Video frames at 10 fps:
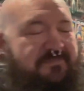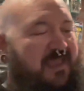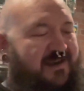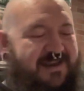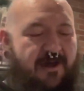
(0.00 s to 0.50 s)

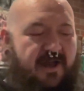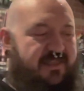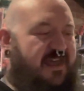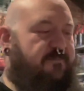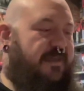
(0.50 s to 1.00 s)
Now, a
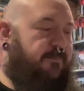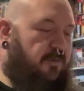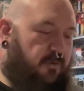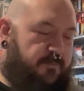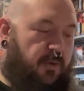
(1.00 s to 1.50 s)
lot of
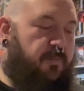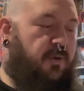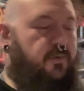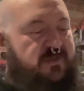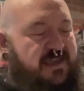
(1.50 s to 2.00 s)
people
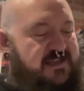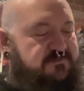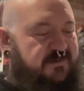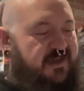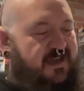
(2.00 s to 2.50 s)
poo-poo these
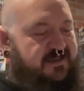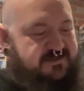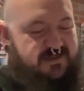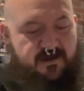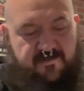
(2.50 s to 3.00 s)

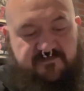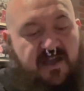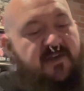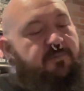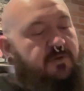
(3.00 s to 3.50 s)
because they're
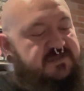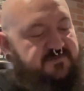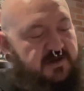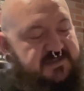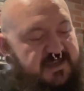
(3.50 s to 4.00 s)
5 points of
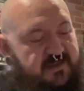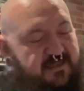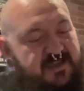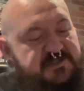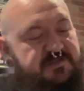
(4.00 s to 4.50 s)

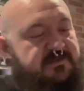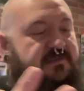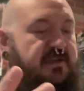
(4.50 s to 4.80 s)
articulation.